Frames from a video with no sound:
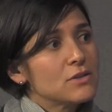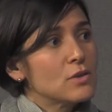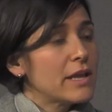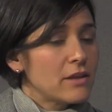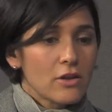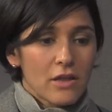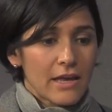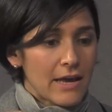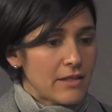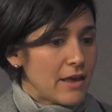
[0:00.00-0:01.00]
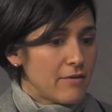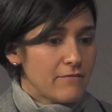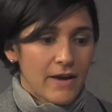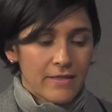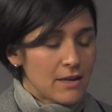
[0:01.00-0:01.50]
So they
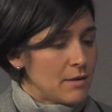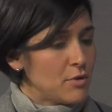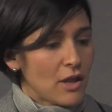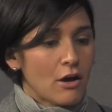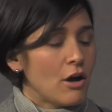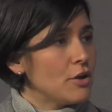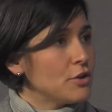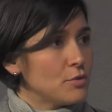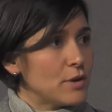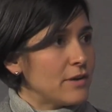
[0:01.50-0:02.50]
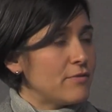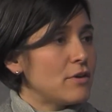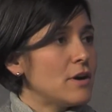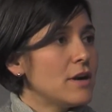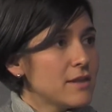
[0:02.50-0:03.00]
find the number, they call you,
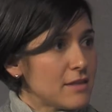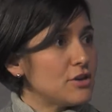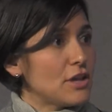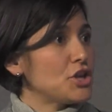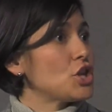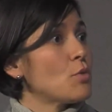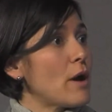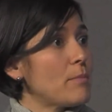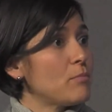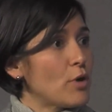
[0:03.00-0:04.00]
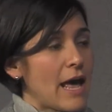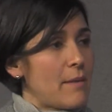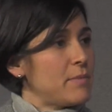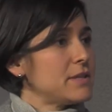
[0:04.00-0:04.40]
whatever, they show up. What happens?